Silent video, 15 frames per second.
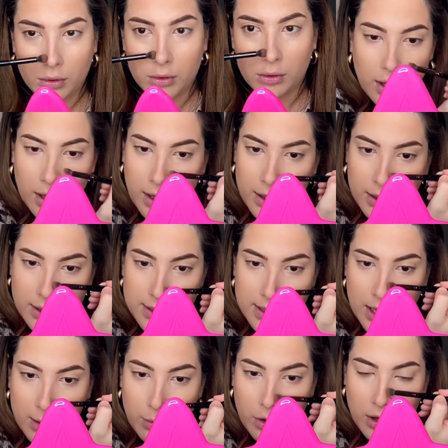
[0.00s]
And the same
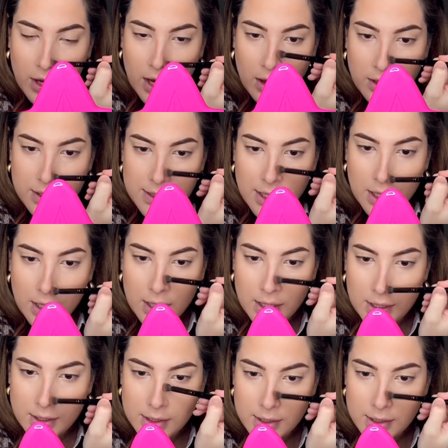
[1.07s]
on the other side.